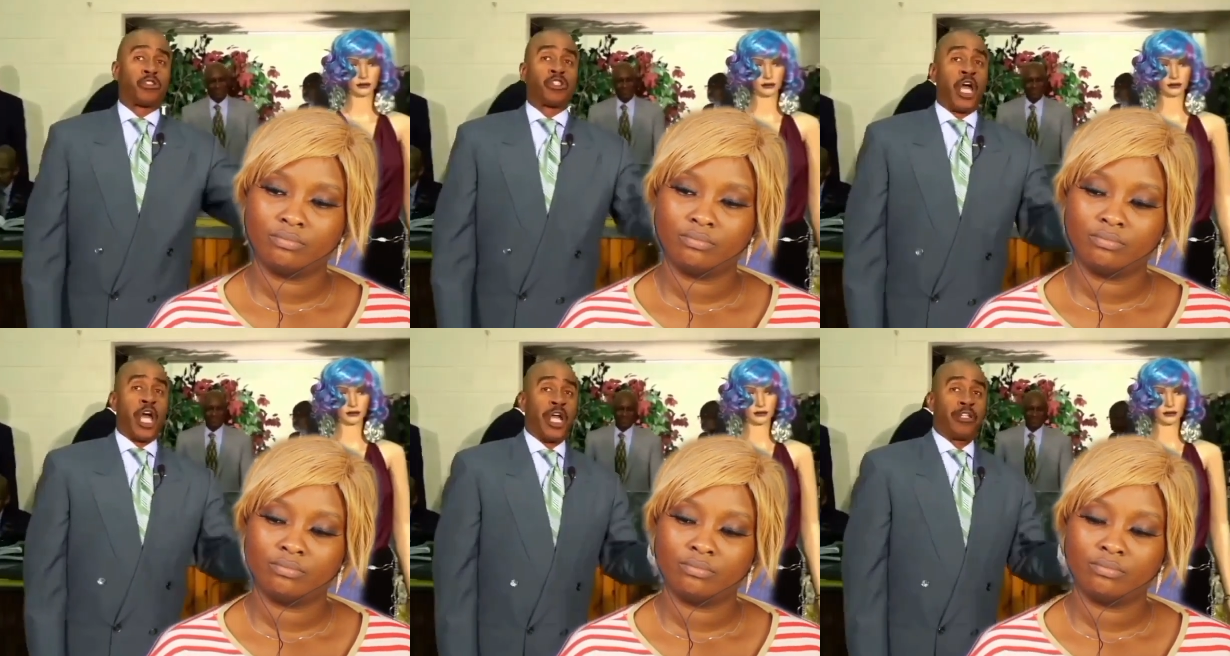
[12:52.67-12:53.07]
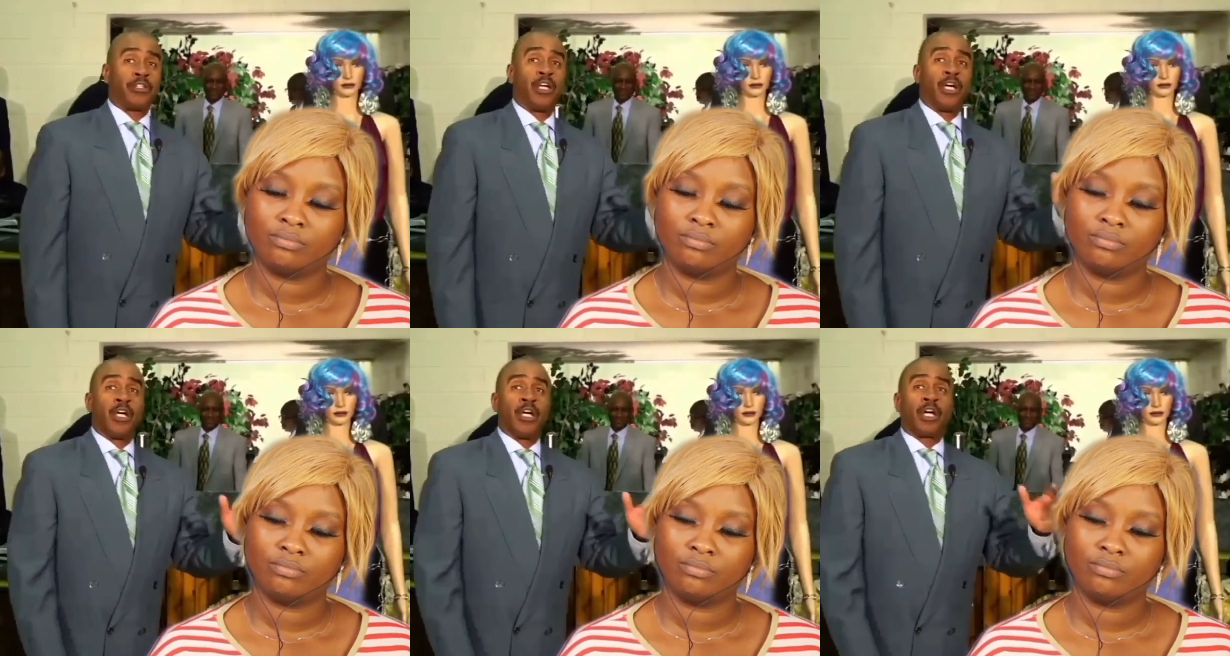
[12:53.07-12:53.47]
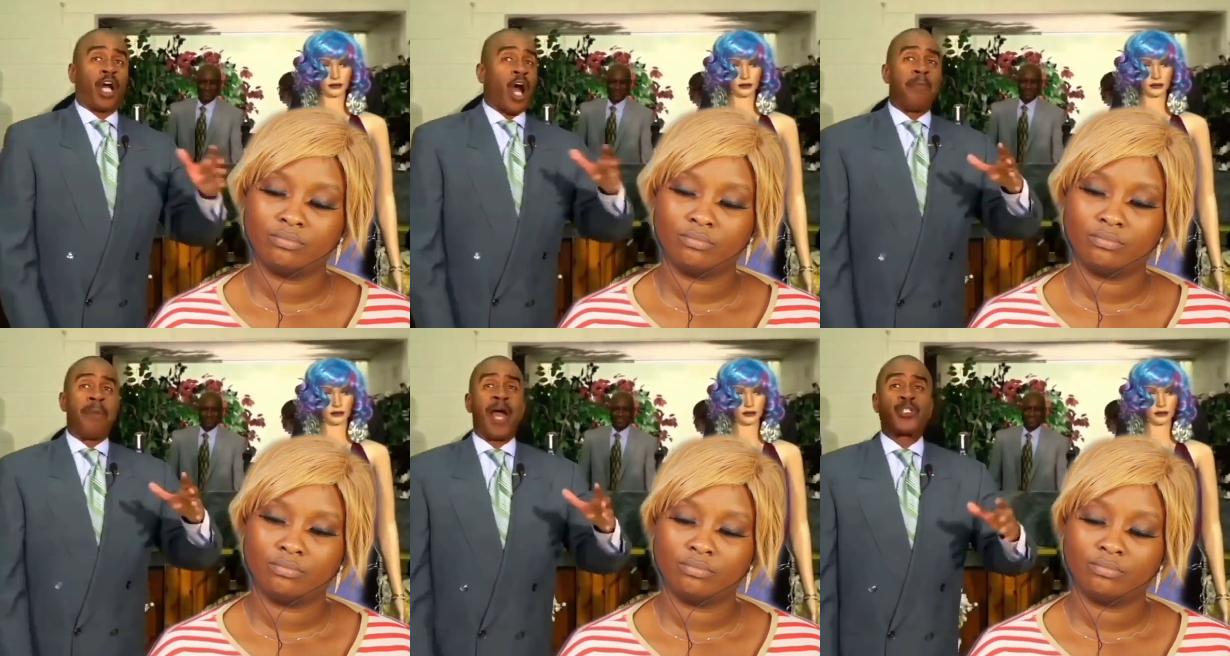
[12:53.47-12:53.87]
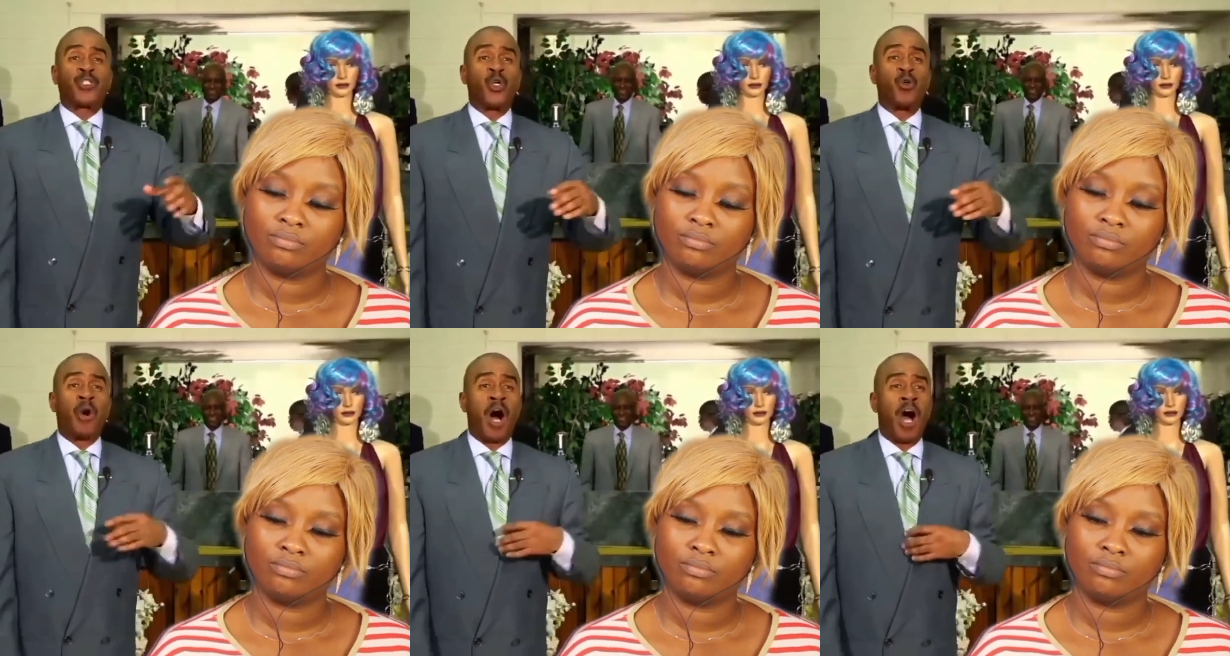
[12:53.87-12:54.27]
Speaker 1: said, come as
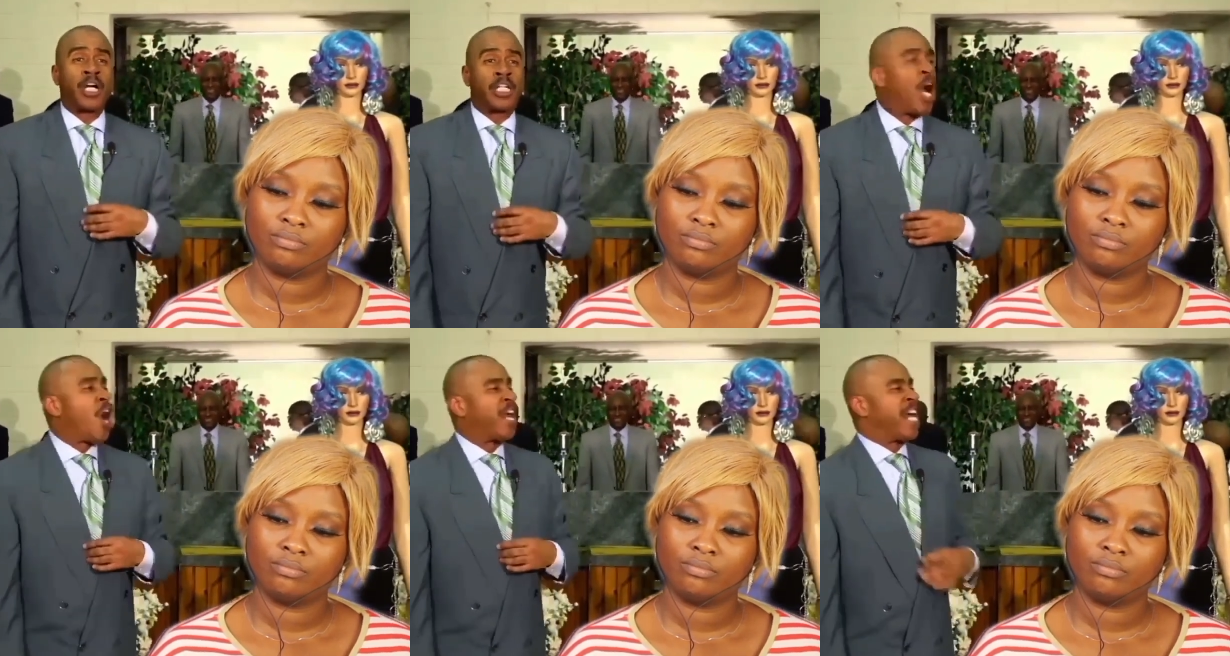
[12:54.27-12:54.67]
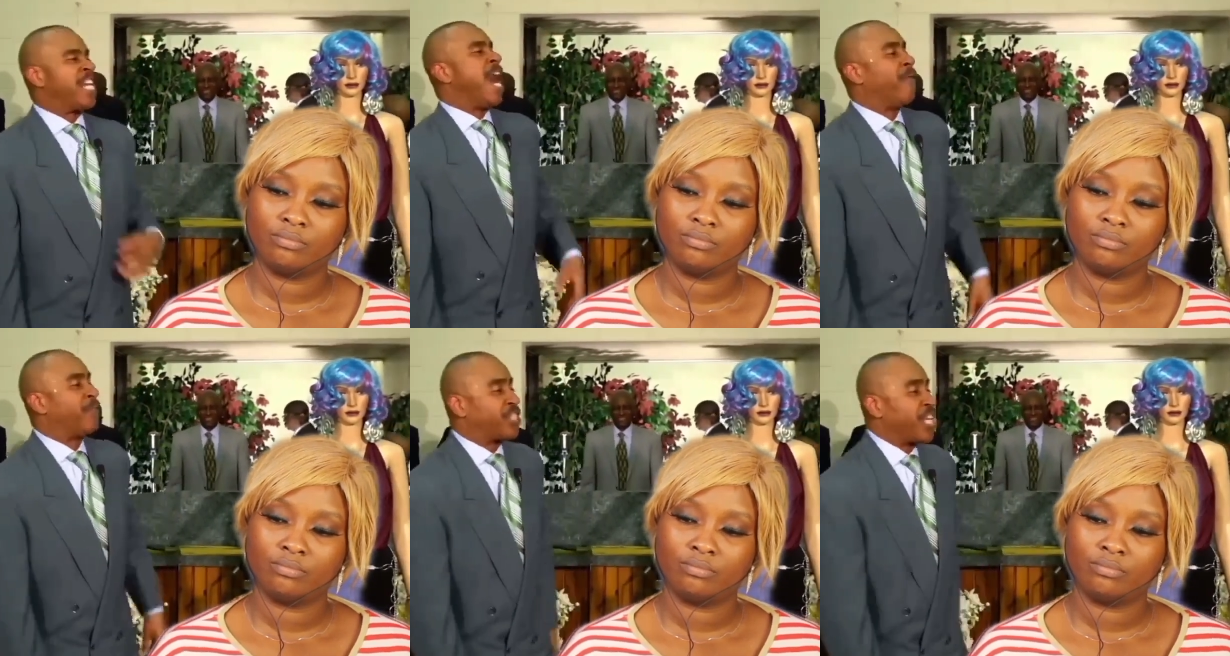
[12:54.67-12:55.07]
you are. God ain't never